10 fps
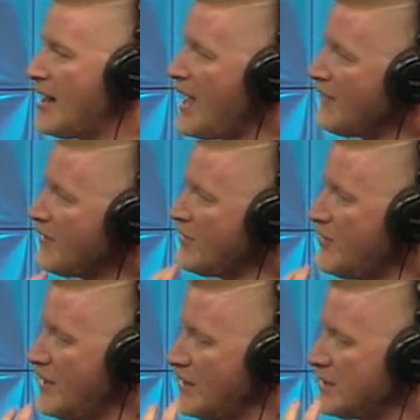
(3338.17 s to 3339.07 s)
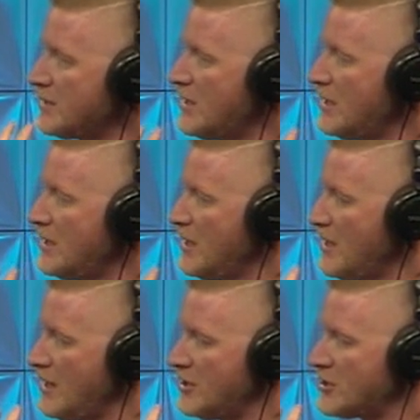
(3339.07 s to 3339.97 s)
everything is getting,
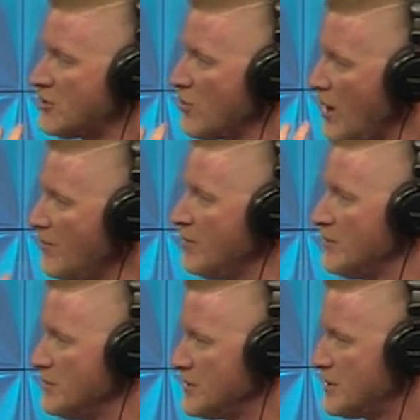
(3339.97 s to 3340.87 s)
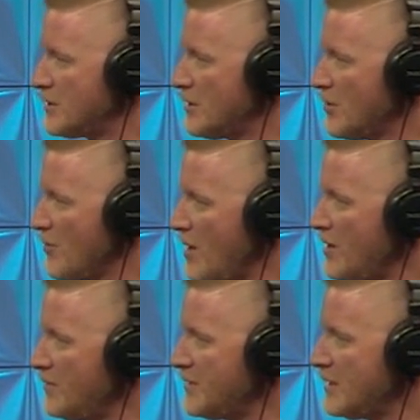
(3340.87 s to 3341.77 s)
it just crumbles. You know what
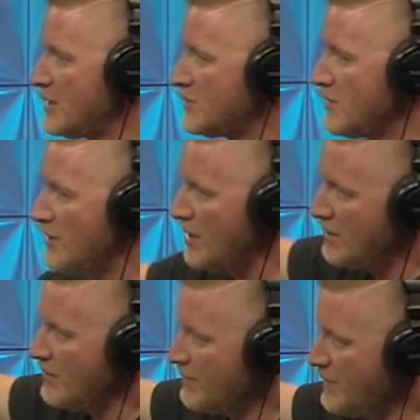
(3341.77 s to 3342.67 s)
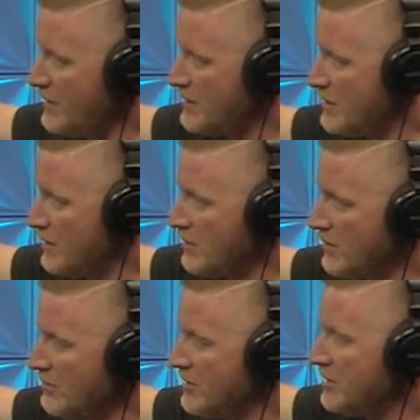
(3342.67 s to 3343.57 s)
I'm saying? Because we go down and we feed at the
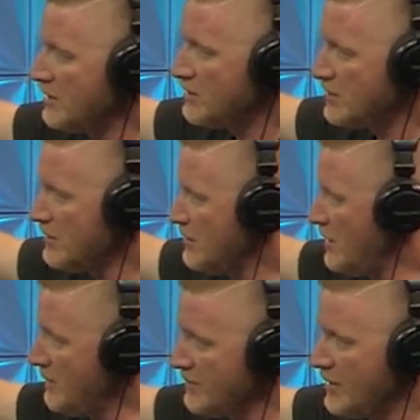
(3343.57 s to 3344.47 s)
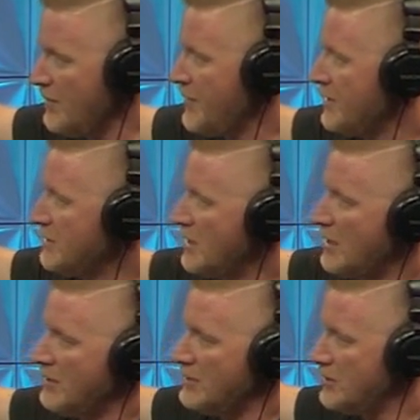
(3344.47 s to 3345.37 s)
homeless shelter every month here in
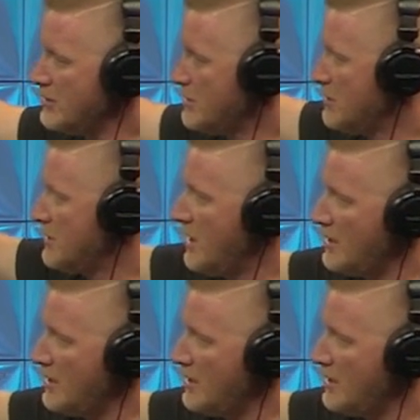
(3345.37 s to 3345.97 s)
town. The church goes down